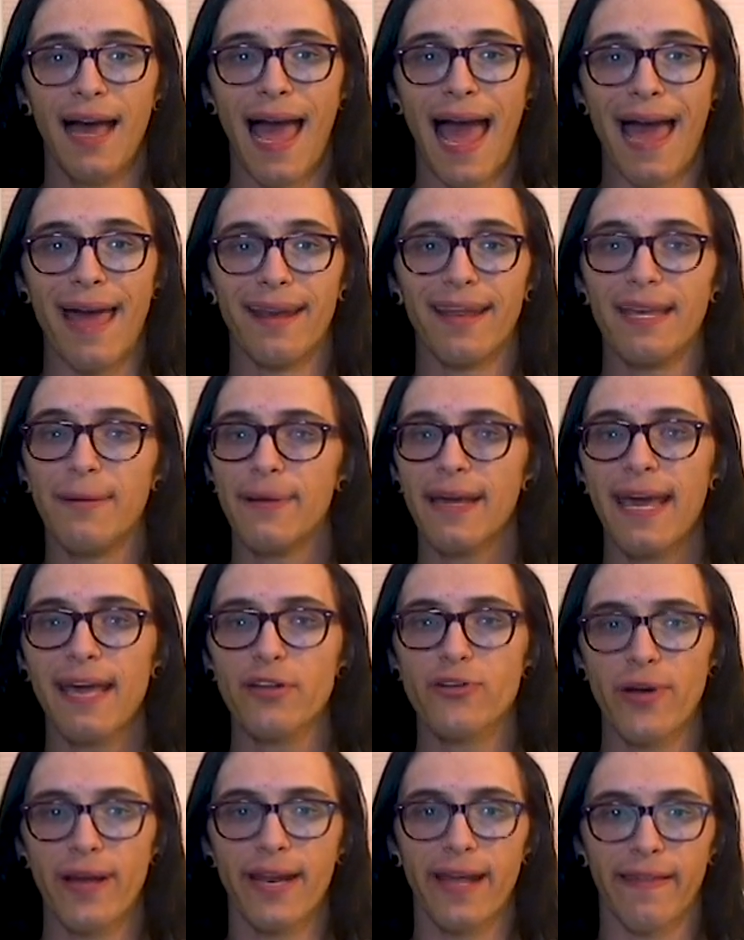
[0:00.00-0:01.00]
and he
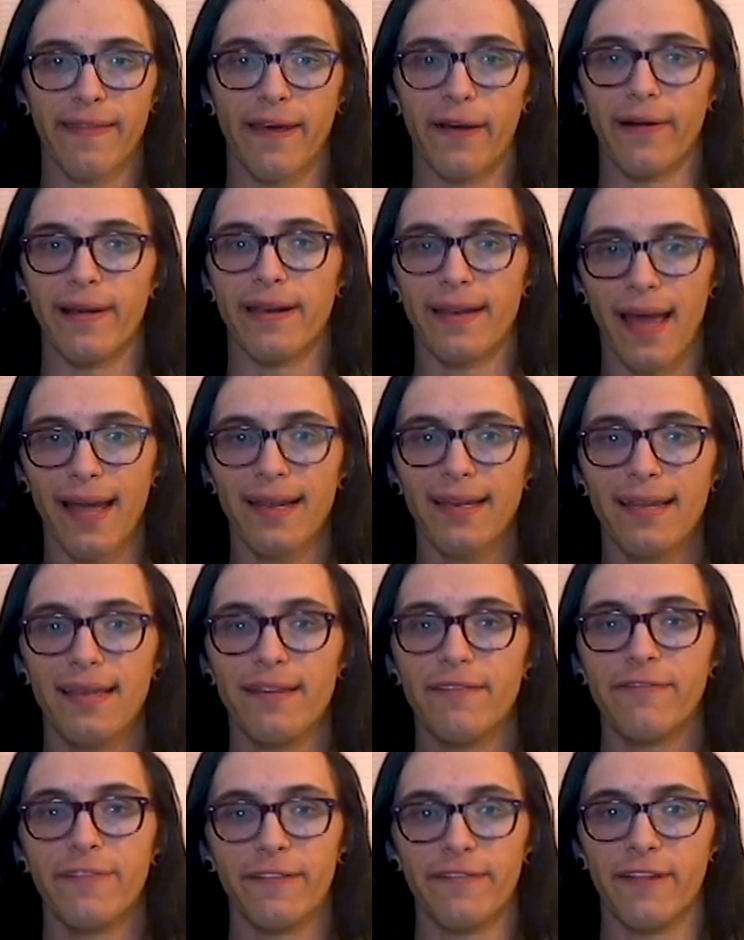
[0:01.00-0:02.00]
began training there in
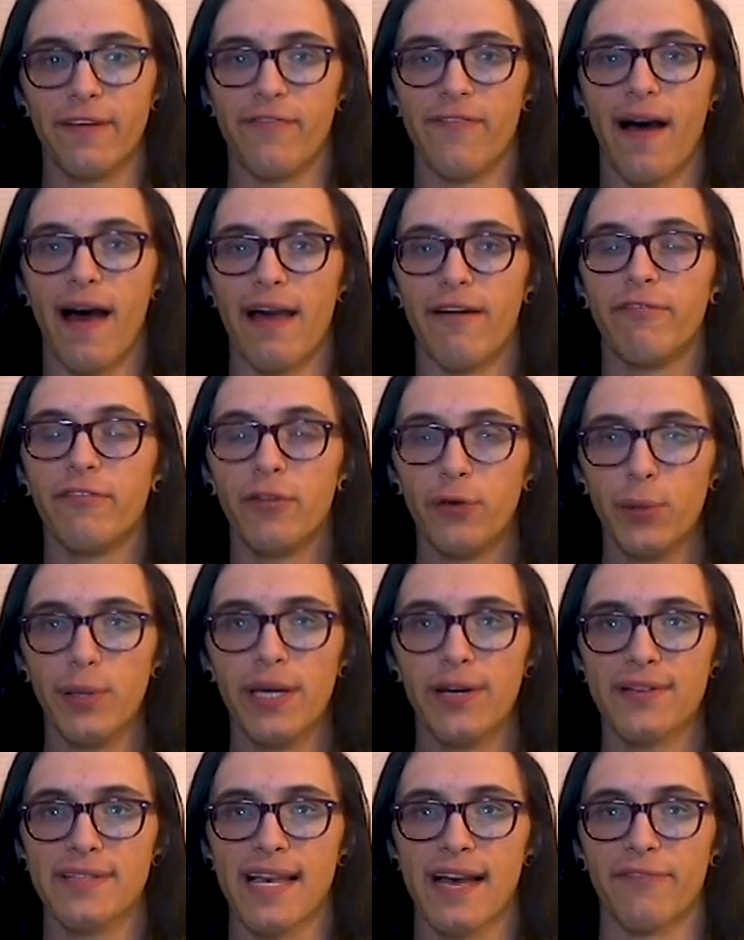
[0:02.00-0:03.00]
1955, 2
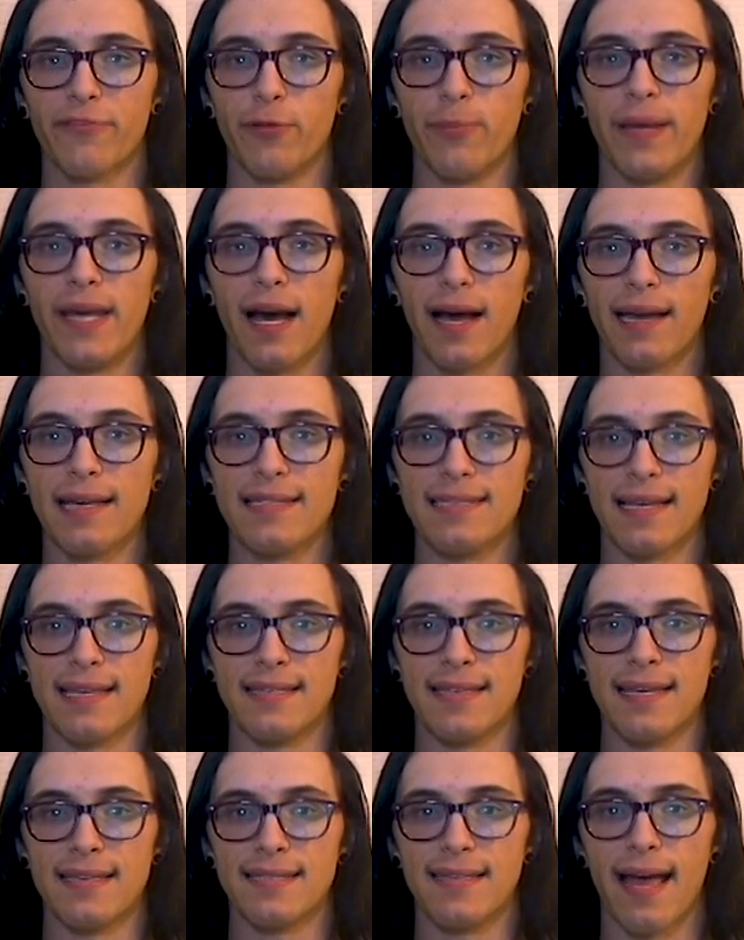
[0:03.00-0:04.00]
years after
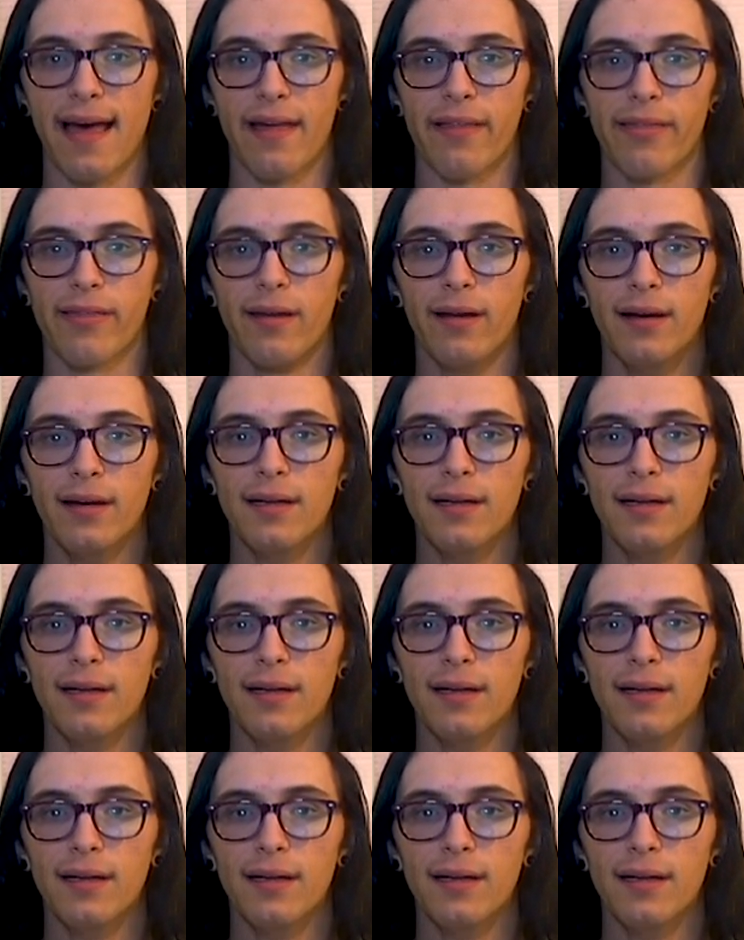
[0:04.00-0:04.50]
Miyagi-sensei's death.